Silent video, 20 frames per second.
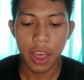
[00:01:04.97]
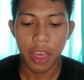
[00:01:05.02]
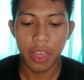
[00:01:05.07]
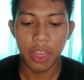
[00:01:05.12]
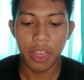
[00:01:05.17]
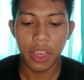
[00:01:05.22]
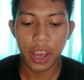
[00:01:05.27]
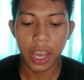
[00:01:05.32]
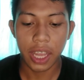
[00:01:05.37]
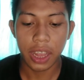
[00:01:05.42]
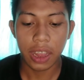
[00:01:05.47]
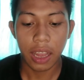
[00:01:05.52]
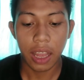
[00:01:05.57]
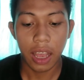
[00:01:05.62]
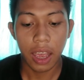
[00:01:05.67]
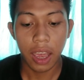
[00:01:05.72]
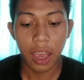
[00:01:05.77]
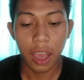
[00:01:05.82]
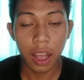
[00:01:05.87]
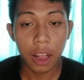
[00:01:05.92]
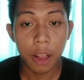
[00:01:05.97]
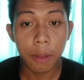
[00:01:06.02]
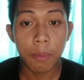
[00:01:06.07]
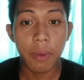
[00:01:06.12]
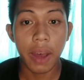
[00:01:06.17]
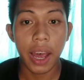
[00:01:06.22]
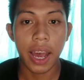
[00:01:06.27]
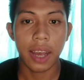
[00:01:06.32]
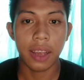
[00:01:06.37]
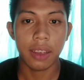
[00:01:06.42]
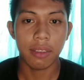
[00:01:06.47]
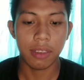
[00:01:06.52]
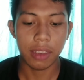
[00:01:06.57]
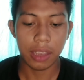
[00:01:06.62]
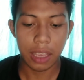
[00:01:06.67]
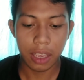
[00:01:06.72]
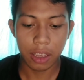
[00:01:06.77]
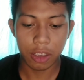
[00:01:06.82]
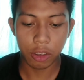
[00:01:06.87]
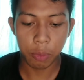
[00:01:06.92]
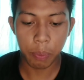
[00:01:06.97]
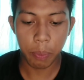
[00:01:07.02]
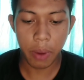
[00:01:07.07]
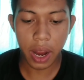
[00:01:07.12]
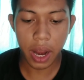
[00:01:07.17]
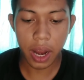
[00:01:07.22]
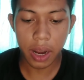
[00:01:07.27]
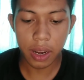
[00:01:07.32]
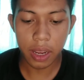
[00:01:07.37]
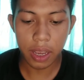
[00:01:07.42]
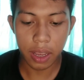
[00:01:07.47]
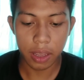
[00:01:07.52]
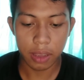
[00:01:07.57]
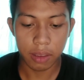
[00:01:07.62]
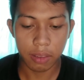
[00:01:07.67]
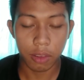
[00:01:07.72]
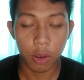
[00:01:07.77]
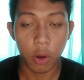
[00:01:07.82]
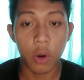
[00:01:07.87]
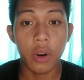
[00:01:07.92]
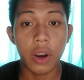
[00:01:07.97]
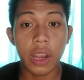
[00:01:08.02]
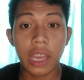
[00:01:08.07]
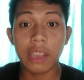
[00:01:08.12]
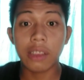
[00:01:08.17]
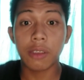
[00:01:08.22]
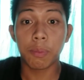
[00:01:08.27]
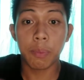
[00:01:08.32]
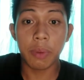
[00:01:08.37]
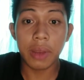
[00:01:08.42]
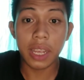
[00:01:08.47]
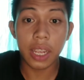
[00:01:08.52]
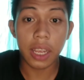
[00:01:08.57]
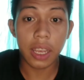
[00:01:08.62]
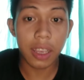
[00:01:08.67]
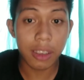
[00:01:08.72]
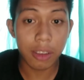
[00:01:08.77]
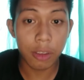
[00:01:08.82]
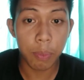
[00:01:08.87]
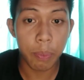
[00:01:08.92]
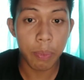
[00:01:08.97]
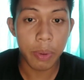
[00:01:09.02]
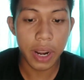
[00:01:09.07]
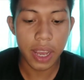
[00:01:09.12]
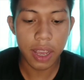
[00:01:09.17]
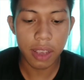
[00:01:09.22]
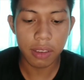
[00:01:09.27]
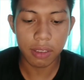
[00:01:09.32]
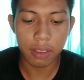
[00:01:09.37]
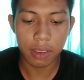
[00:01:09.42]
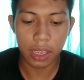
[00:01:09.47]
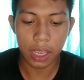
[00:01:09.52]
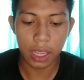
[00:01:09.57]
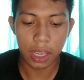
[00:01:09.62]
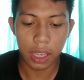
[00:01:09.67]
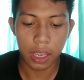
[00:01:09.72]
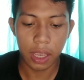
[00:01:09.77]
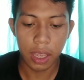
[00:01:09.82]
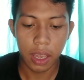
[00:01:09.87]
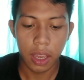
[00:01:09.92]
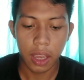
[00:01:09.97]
that help us experience or expressing